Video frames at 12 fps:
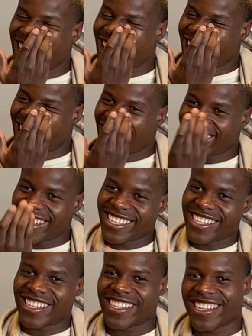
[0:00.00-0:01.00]

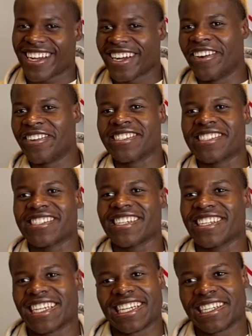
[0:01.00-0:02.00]
I
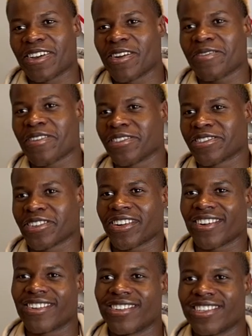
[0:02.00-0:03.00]
honestly didn't know if I was going
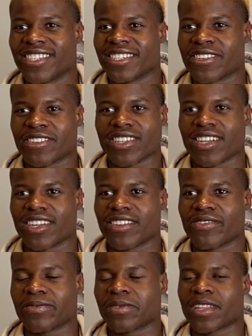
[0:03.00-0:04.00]
to go in, because
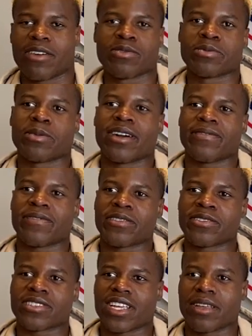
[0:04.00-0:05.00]
that was my
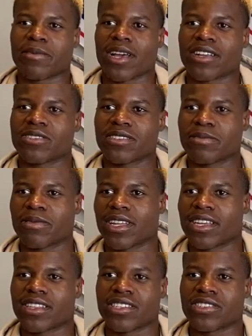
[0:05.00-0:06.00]
first game I actually
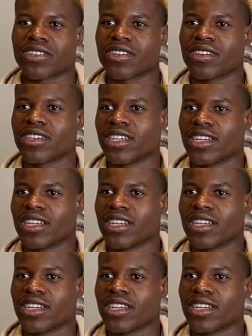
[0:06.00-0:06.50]
played this year.